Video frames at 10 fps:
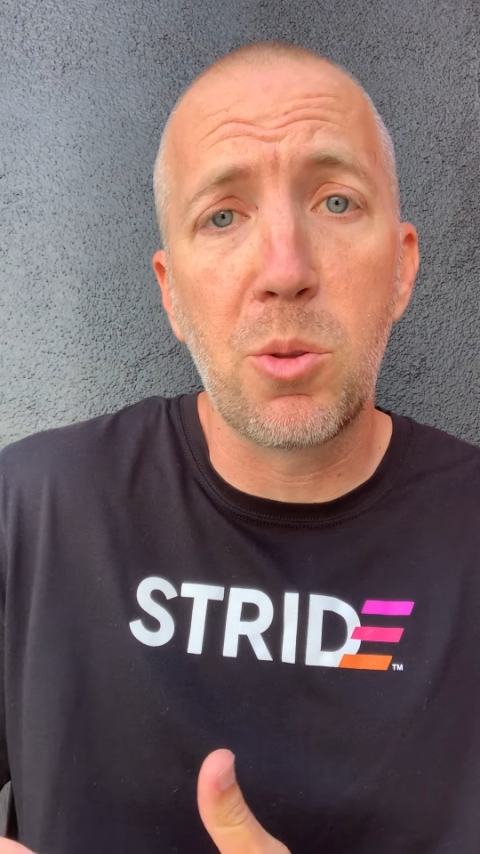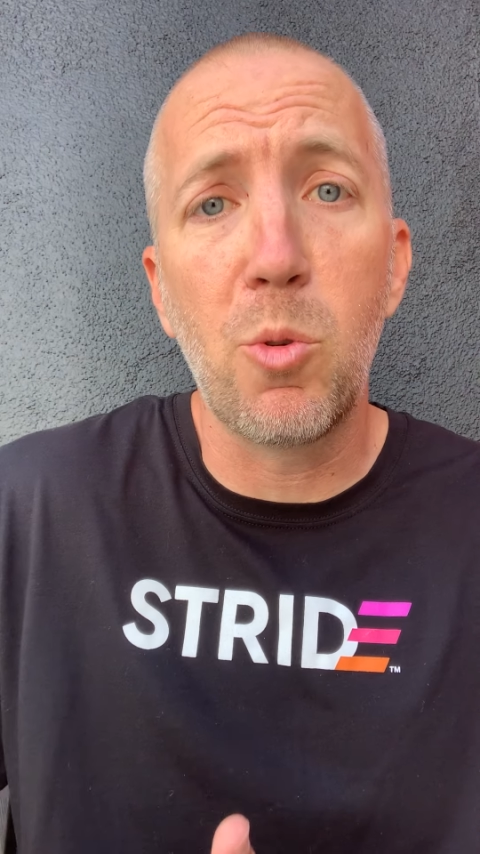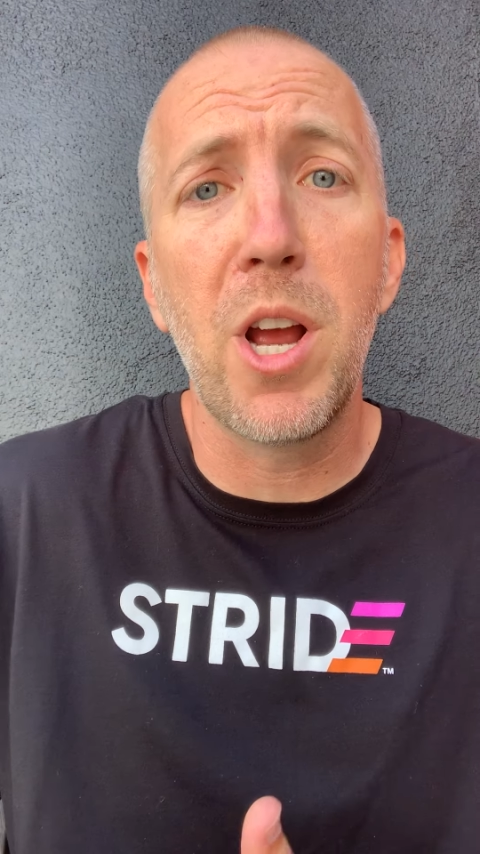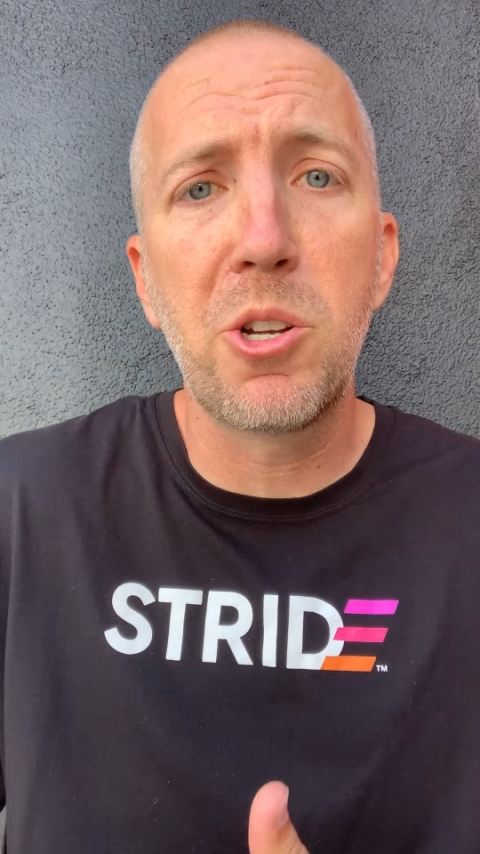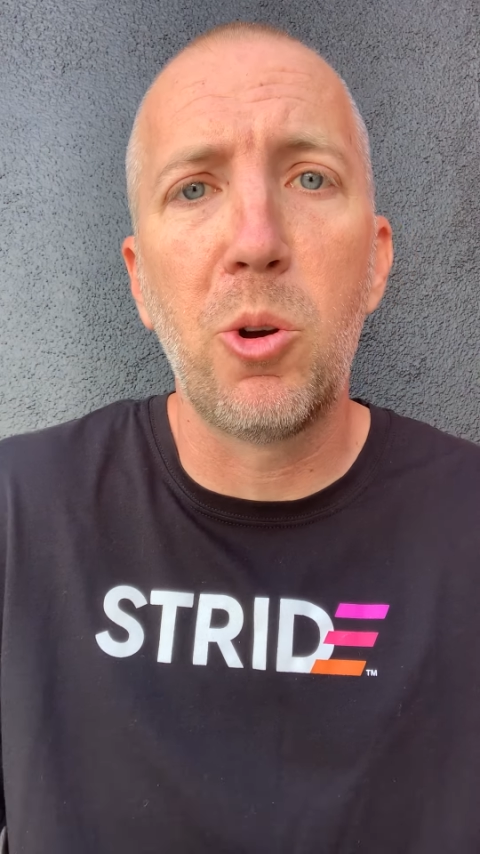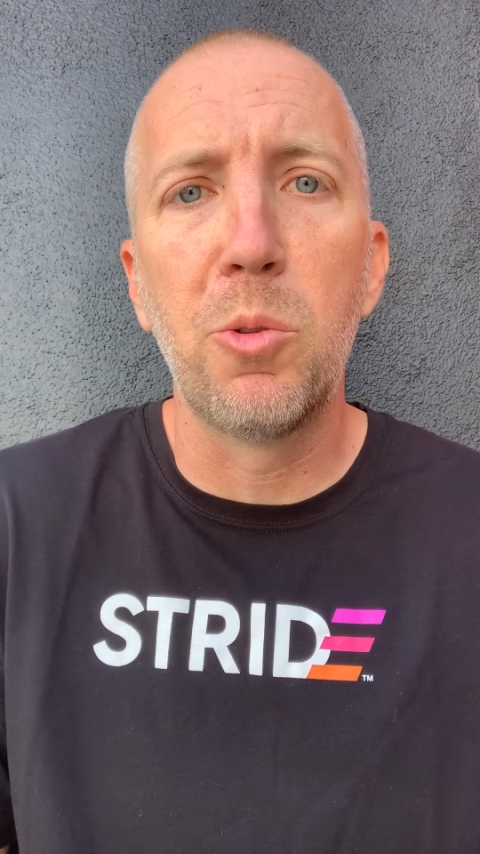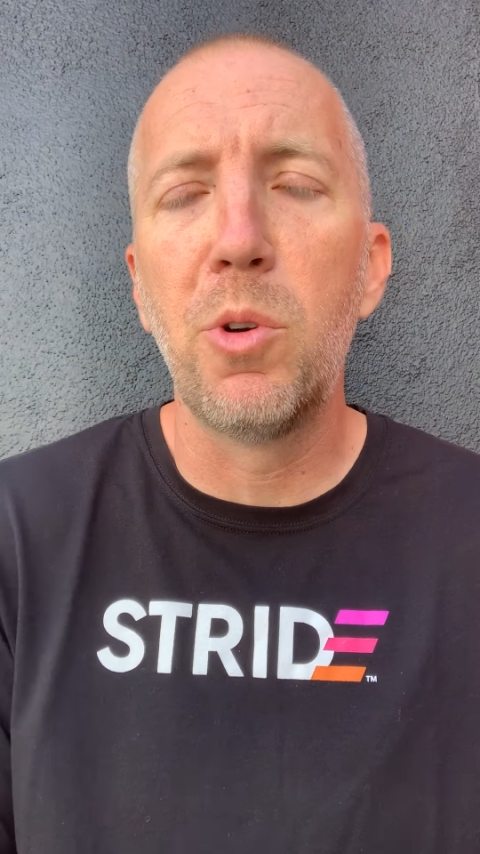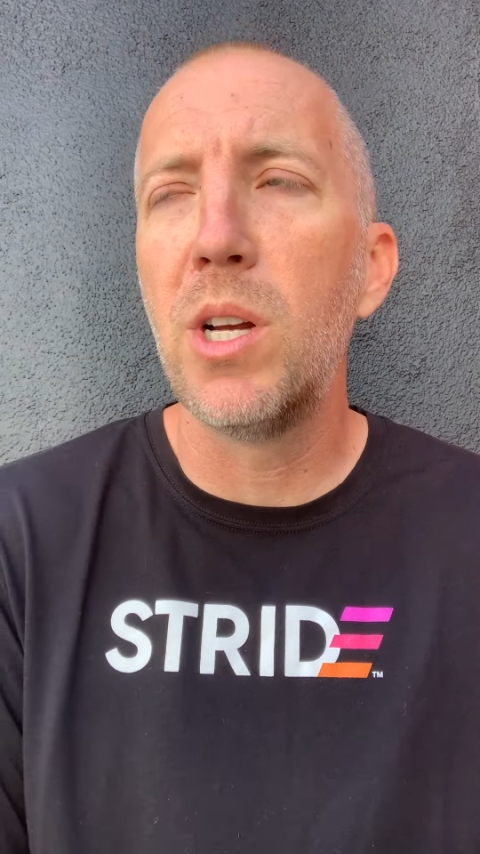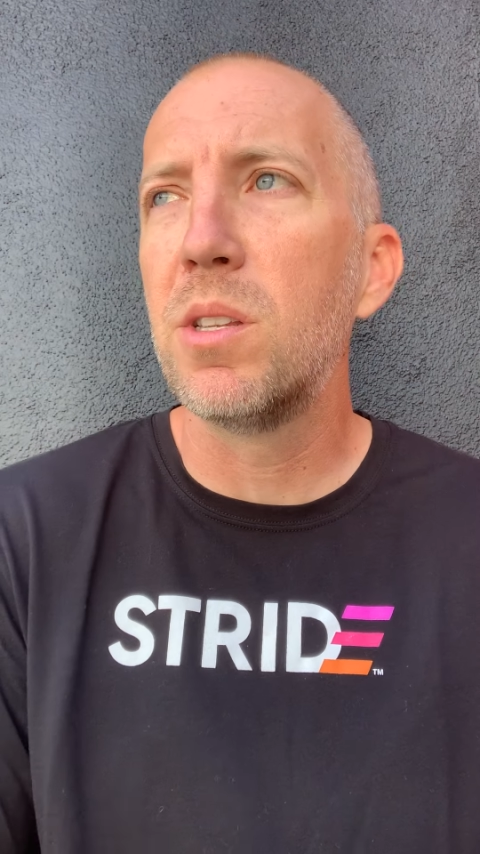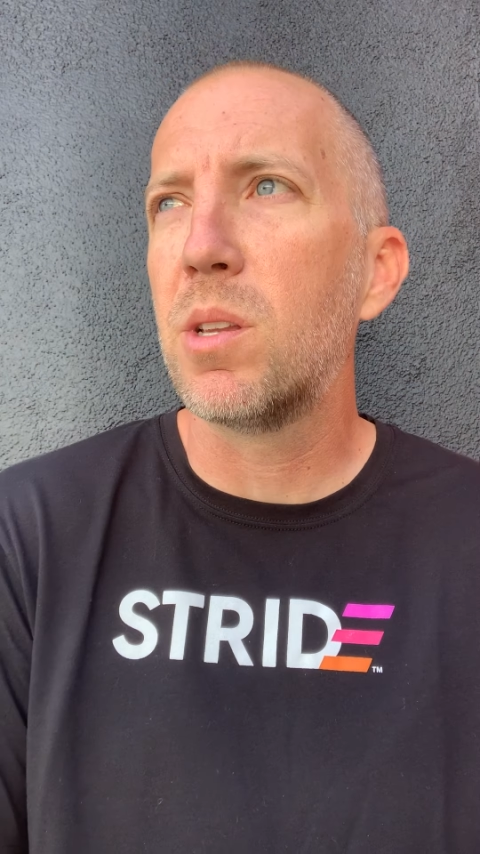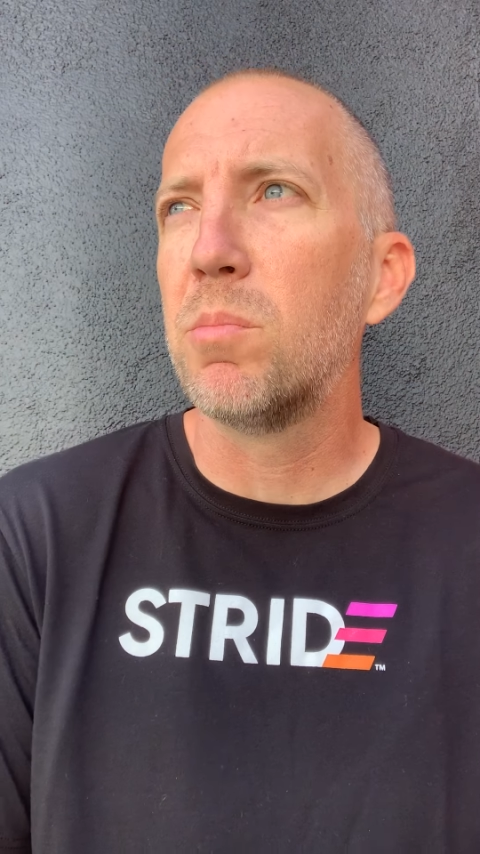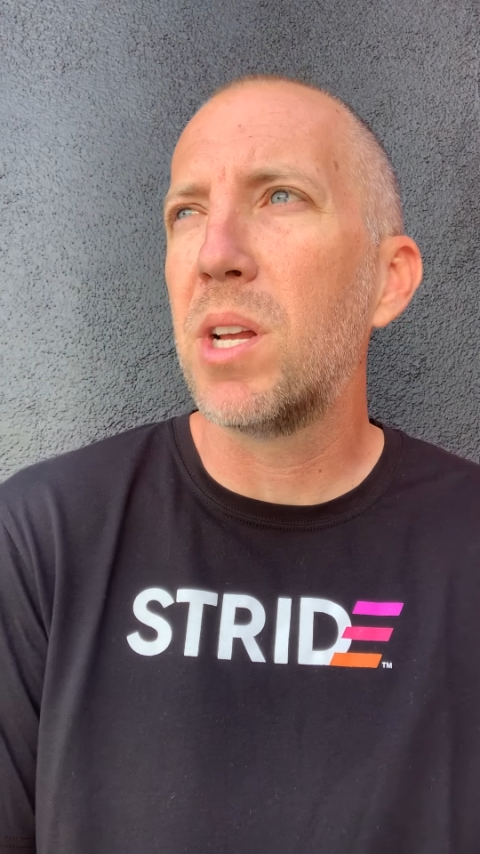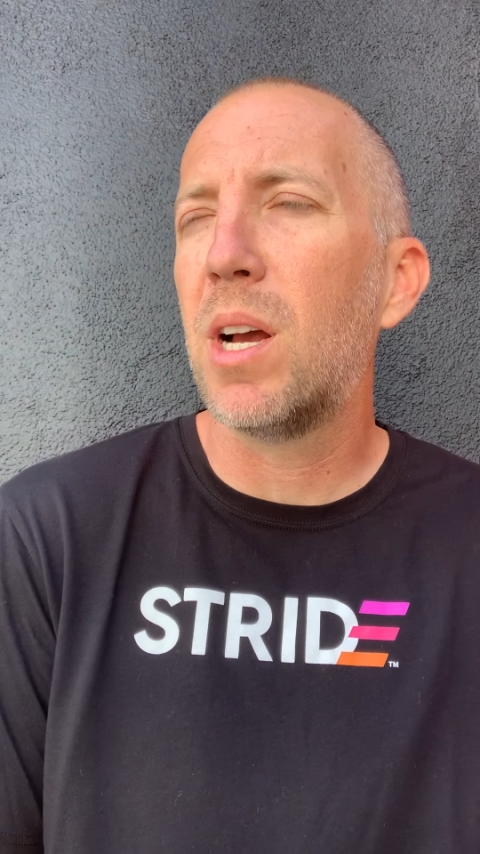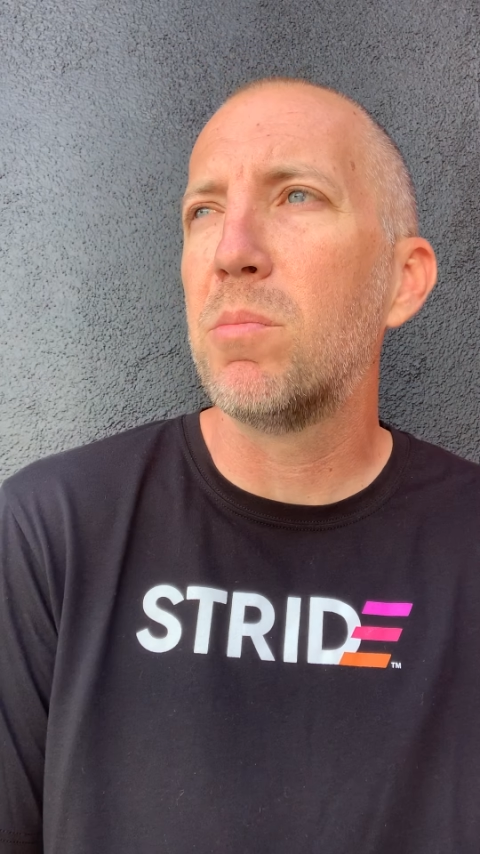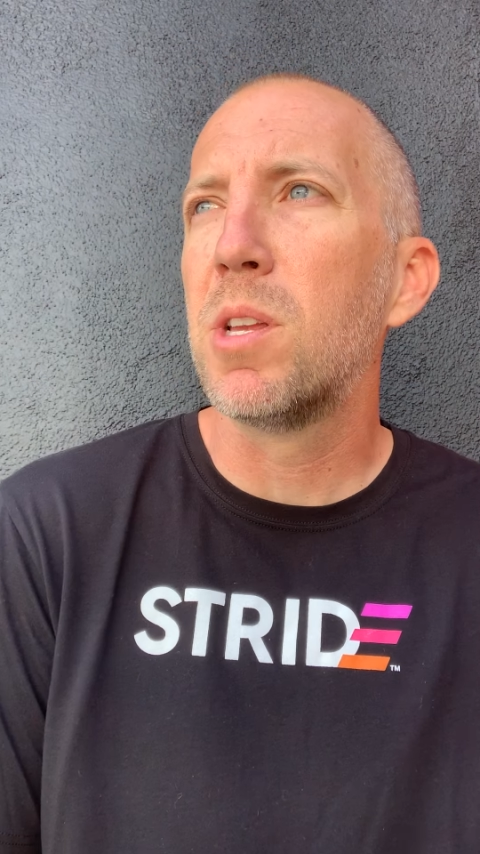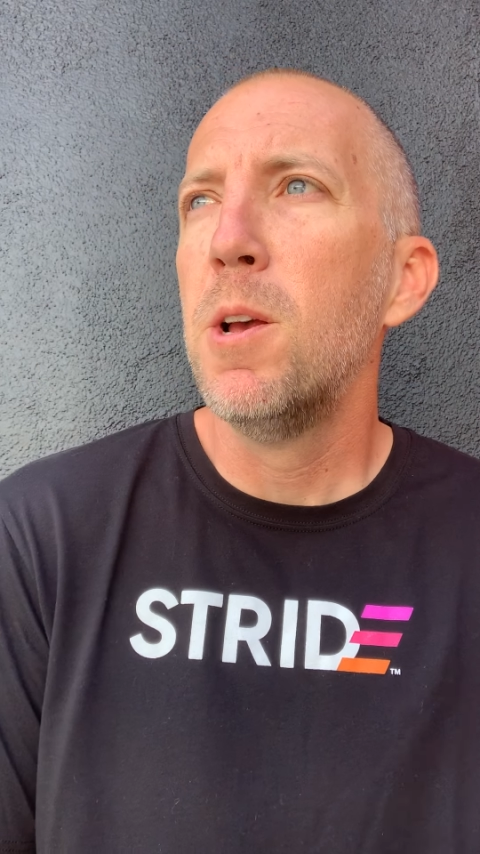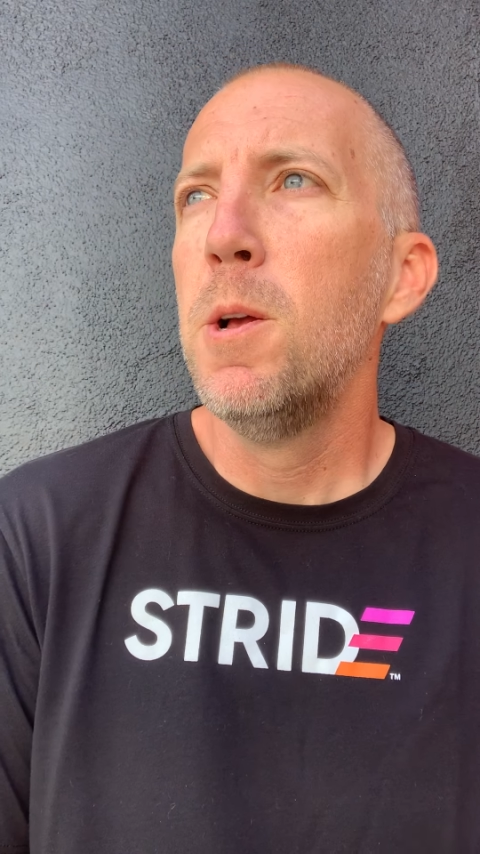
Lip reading: threshold runs sometimes.